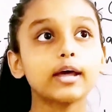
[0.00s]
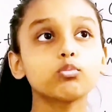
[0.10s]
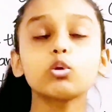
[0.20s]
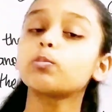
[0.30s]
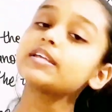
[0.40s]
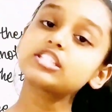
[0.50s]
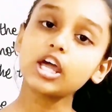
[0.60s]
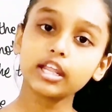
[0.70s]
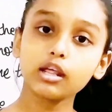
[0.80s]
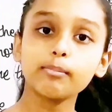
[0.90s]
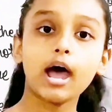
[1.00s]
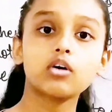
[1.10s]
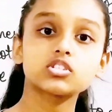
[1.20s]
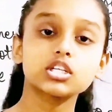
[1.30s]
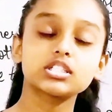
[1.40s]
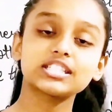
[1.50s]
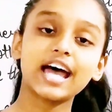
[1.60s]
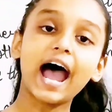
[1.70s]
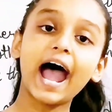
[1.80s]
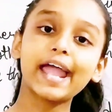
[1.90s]
we'll be studying about the
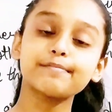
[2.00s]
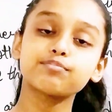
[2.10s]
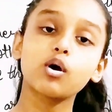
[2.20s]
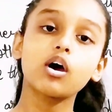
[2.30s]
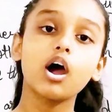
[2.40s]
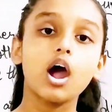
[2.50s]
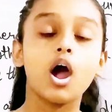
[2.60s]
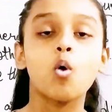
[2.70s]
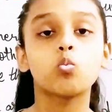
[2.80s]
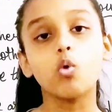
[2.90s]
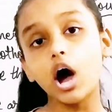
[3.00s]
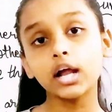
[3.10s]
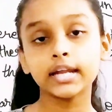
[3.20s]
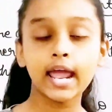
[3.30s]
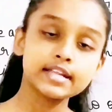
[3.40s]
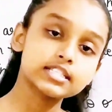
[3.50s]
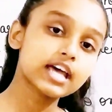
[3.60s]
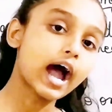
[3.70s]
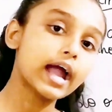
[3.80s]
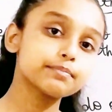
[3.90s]
type 1 and
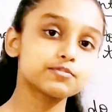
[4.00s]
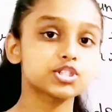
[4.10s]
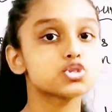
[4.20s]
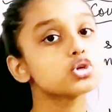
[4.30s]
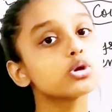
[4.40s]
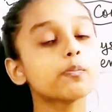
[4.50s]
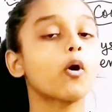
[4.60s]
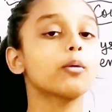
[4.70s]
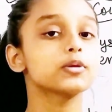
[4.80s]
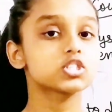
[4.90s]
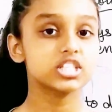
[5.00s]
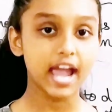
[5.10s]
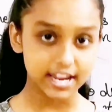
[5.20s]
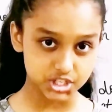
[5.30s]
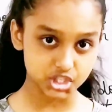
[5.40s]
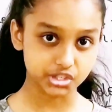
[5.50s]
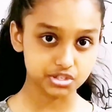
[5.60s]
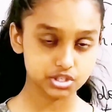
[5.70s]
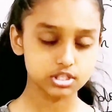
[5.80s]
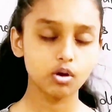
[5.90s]
type 2
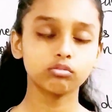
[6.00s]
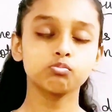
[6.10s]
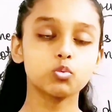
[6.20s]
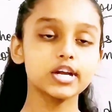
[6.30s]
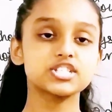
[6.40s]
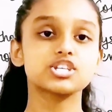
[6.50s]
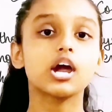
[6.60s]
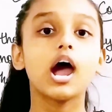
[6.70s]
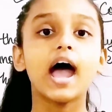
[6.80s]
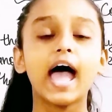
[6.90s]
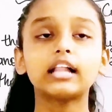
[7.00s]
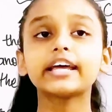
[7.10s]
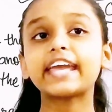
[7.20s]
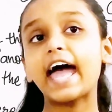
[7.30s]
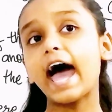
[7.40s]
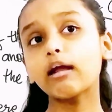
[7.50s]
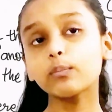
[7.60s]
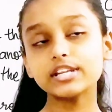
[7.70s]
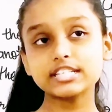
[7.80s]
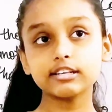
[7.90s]
permutations. So in which, like, how do
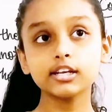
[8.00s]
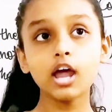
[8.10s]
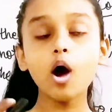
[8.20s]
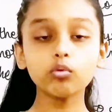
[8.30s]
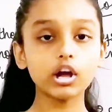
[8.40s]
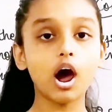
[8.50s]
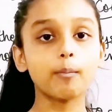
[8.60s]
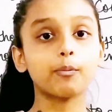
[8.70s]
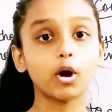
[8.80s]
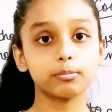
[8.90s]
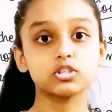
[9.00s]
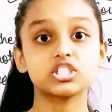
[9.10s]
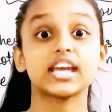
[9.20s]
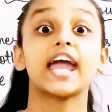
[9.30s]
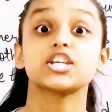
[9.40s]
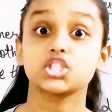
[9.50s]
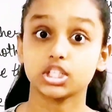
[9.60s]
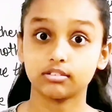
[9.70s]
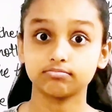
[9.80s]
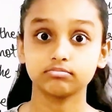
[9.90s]
we denote a permutation?